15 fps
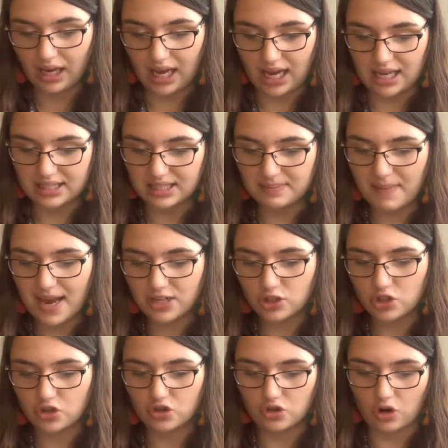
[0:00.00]

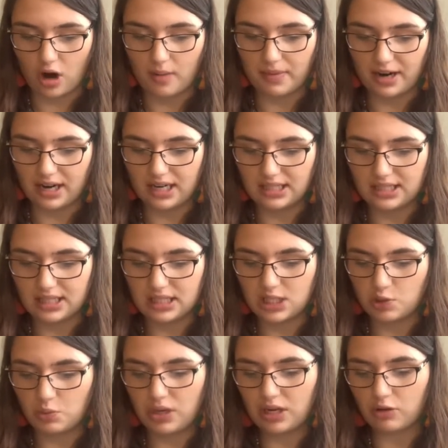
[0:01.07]
Smashed strawberries,
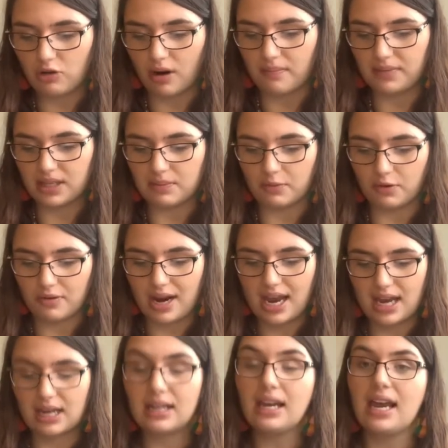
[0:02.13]
sweet crumbly
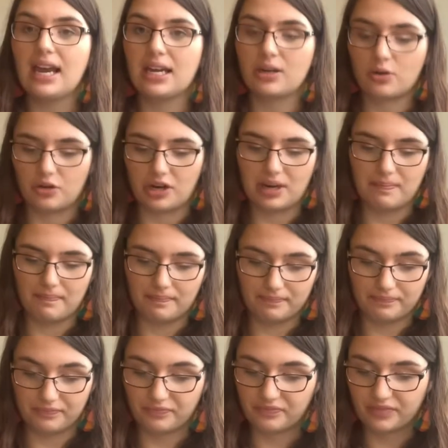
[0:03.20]
meringue, and cream.
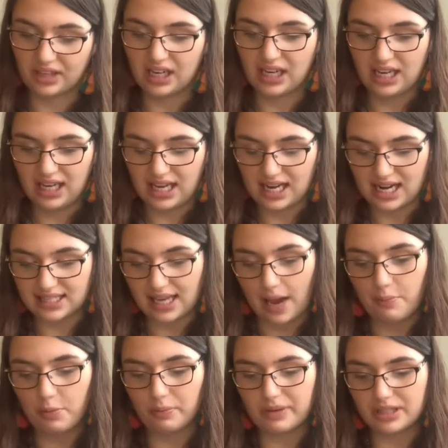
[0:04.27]
It has
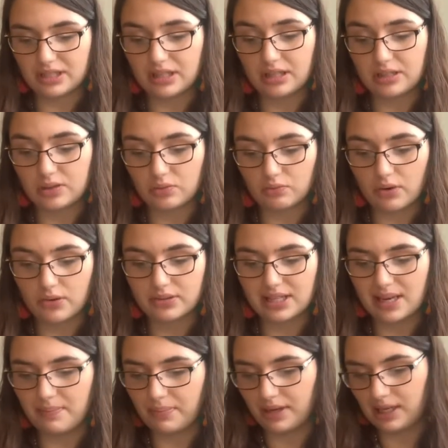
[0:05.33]
apple pieces,
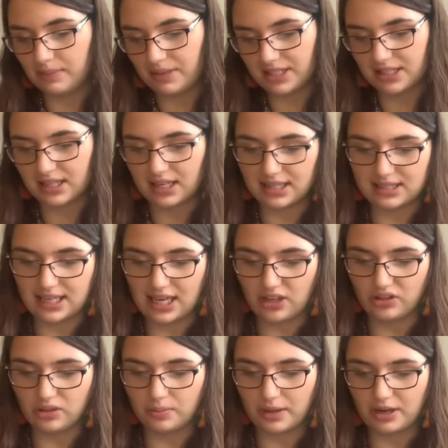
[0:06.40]
rosehip, hibiscus,
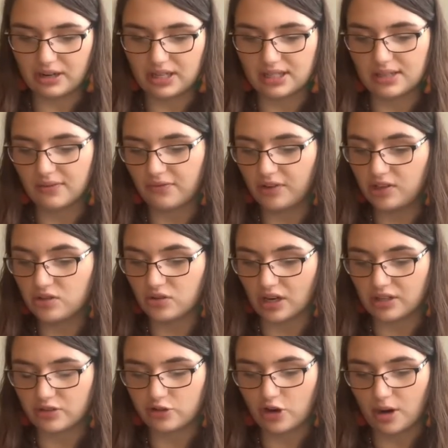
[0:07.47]
elderberries,
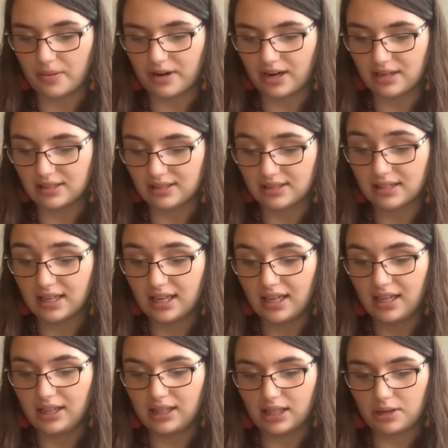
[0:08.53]
freeze-dried strawberries,
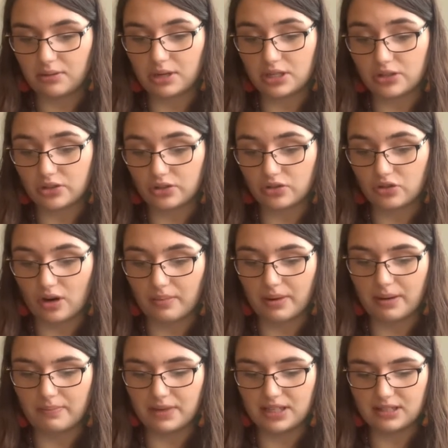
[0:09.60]
licorice, strawberry
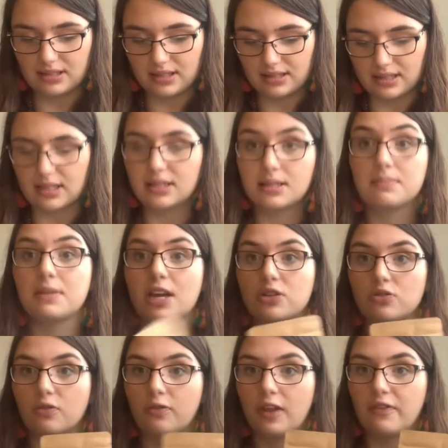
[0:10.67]
pieces, and some
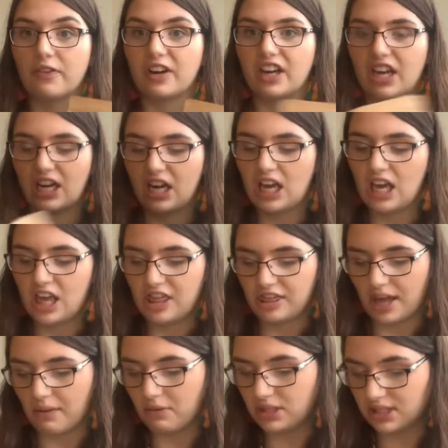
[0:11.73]
natural flavoring in it.
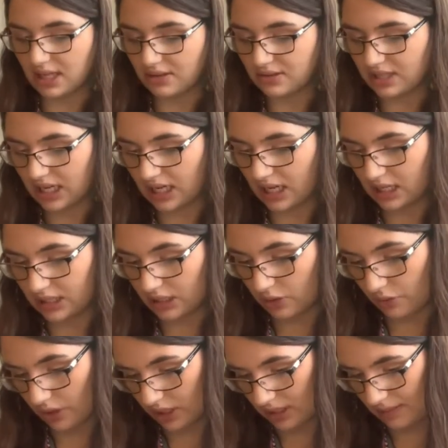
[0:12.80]
That one sounds like it's
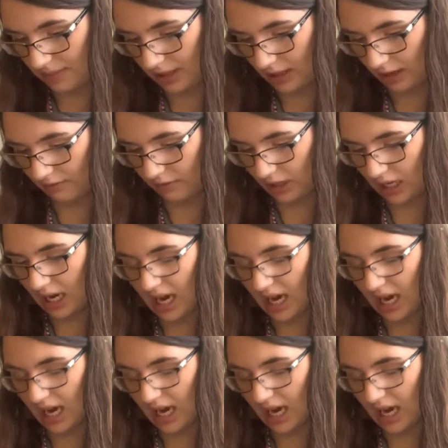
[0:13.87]
going to be lovely.